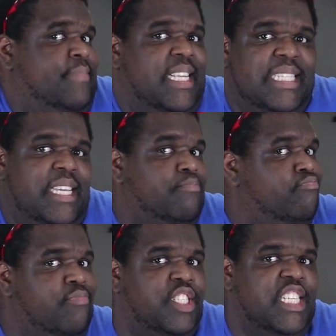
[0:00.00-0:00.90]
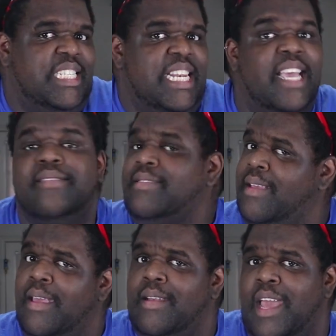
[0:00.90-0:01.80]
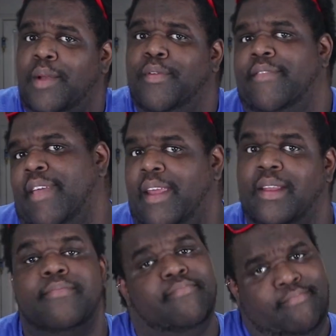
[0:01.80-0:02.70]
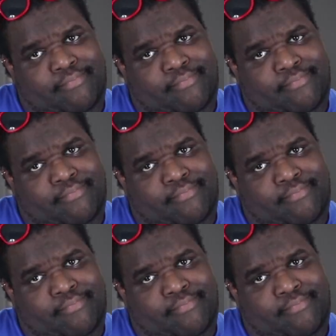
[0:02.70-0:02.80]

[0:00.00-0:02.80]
That's it. Just an S, not abbreviated.